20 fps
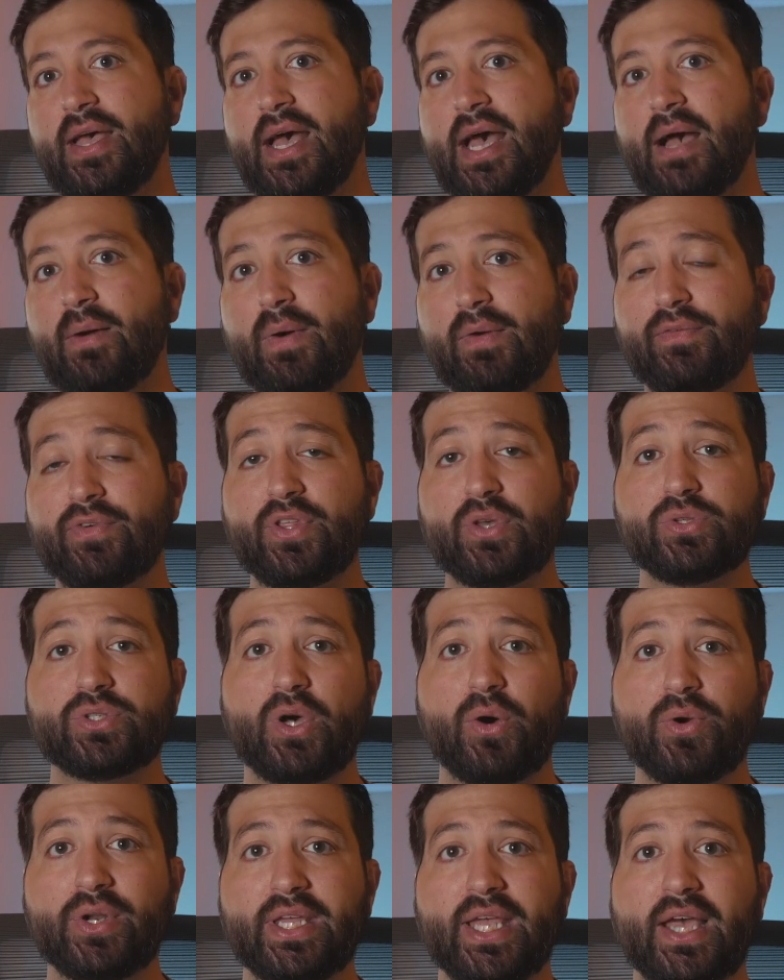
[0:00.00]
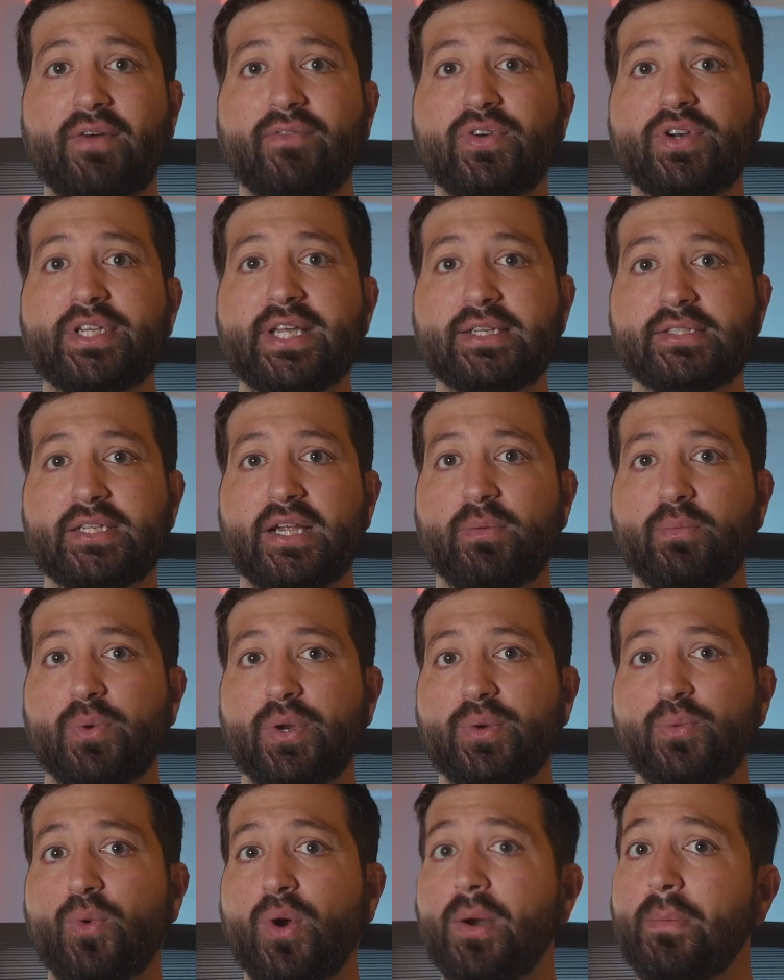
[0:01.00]
However, those holding out for desktop
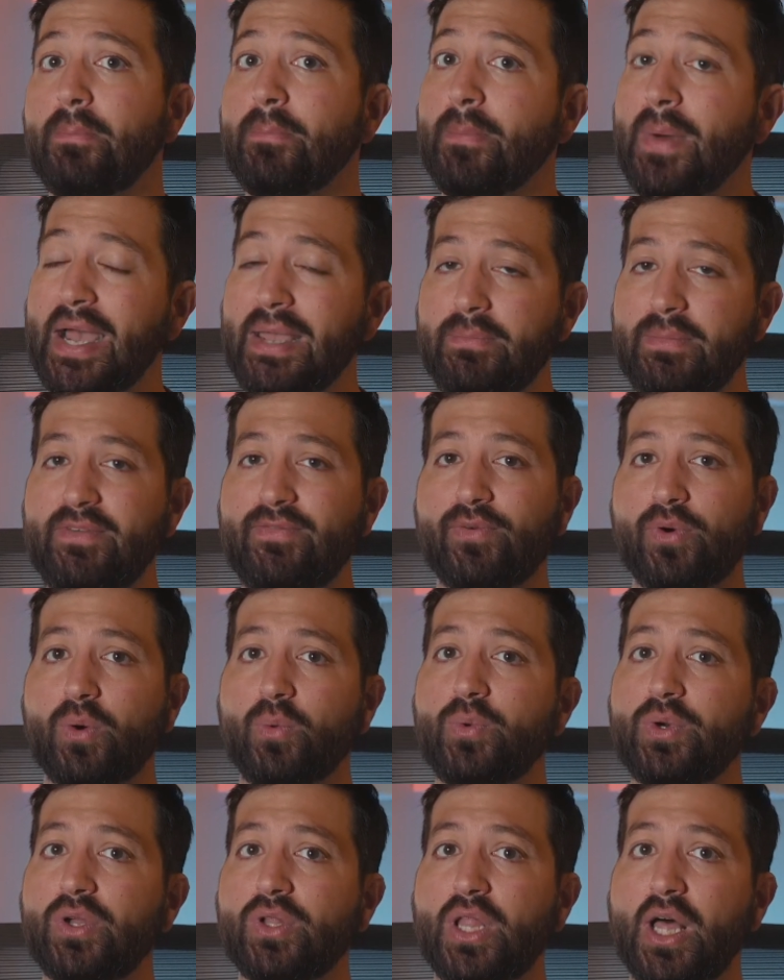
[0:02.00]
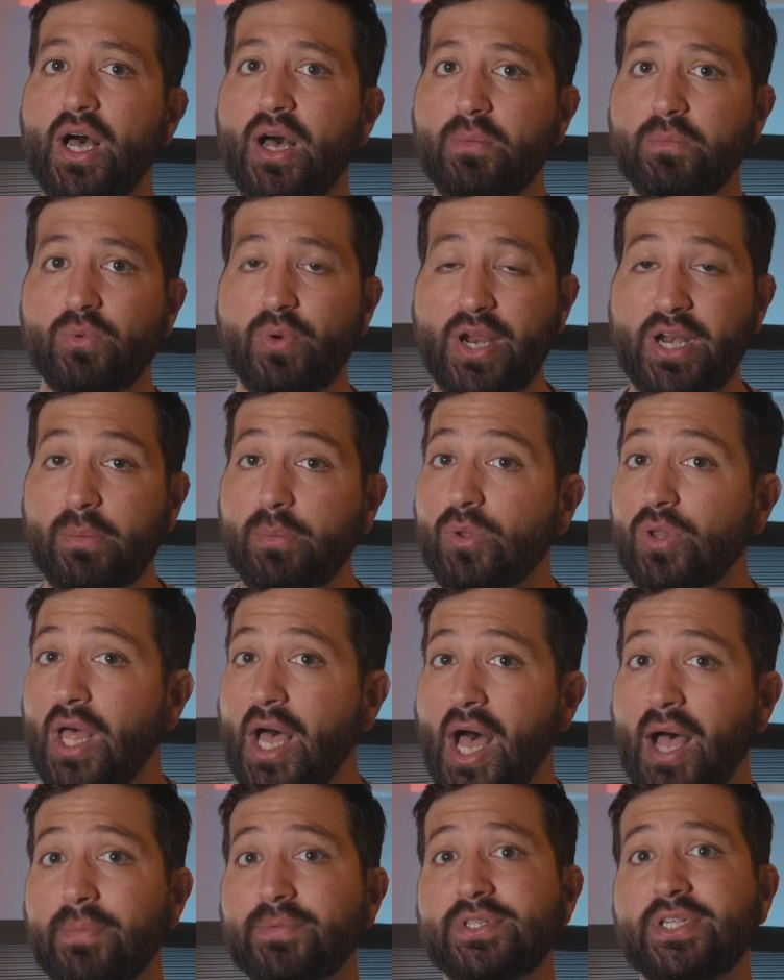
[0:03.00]
Renoir might be for a real upgradable
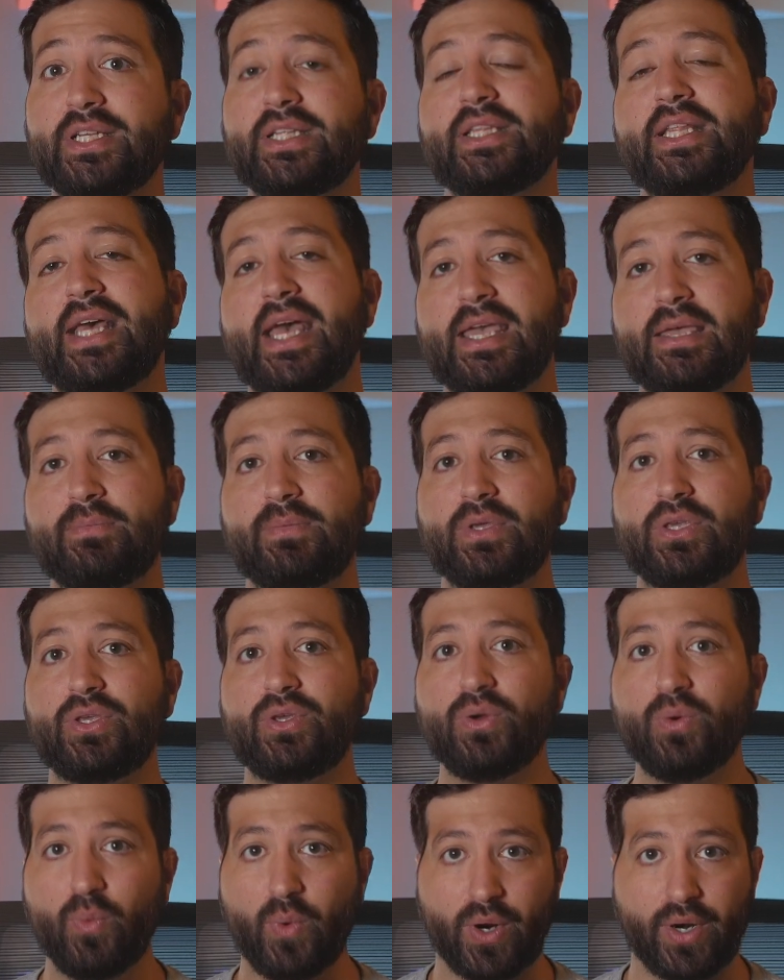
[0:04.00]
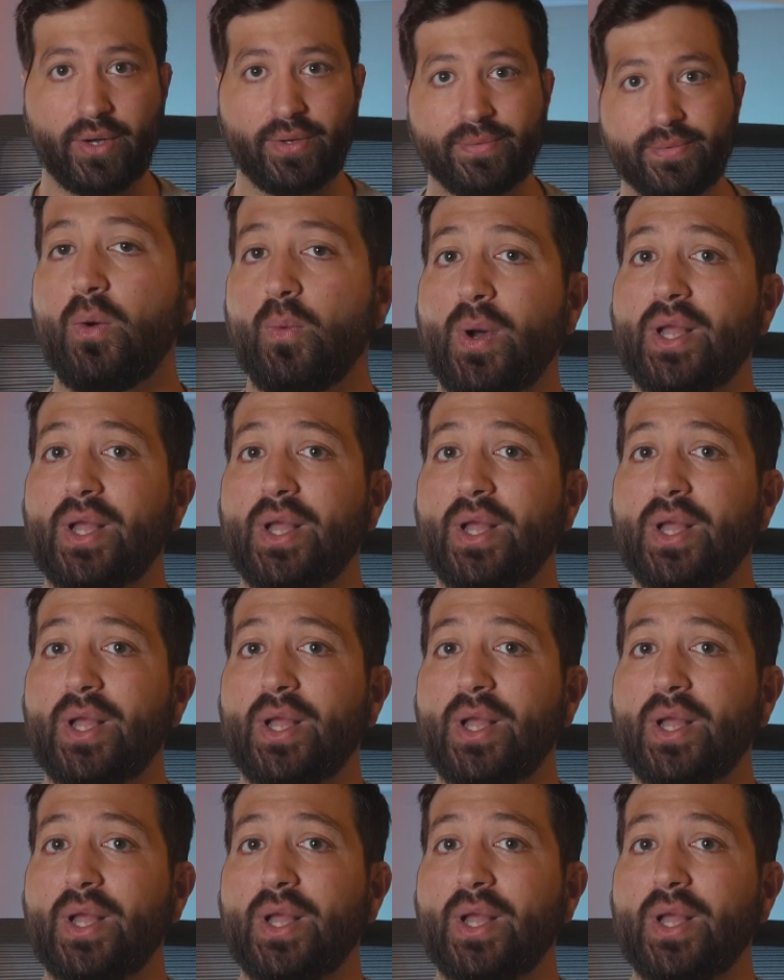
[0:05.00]
option in the APU world.